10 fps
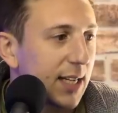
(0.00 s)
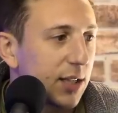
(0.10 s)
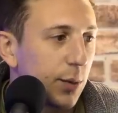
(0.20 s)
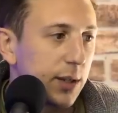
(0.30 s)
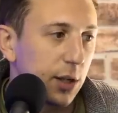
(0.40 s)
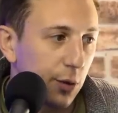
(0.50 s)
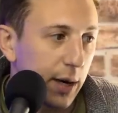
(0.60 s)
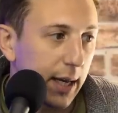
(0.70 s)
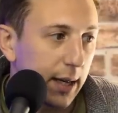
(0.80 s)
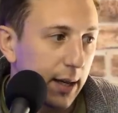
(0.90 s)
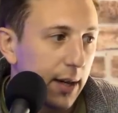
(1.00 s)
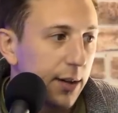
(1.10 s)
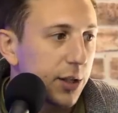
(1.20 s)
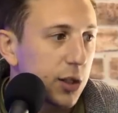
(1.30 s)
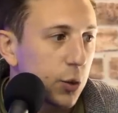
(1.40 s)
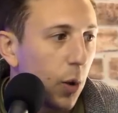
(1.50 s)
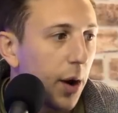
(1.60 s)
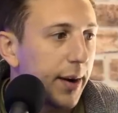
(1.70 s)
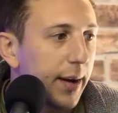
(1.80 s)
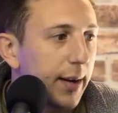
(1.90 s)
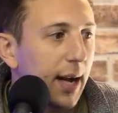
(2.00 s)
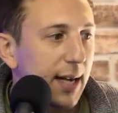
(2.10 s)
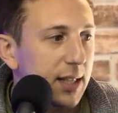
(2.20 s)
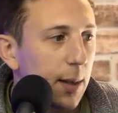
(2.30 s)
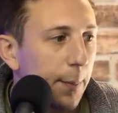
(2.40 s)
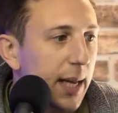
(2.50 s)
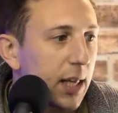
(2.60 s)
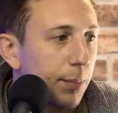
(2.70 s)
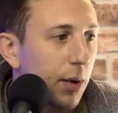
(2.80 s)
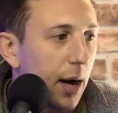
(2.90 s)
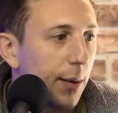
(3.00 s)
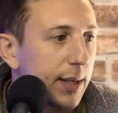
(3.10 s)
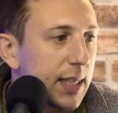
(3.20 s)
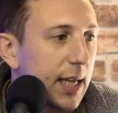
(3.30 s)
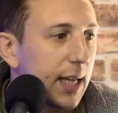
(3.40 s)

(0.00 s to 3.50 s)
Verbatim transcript: to a degree. The squad has to be the priority,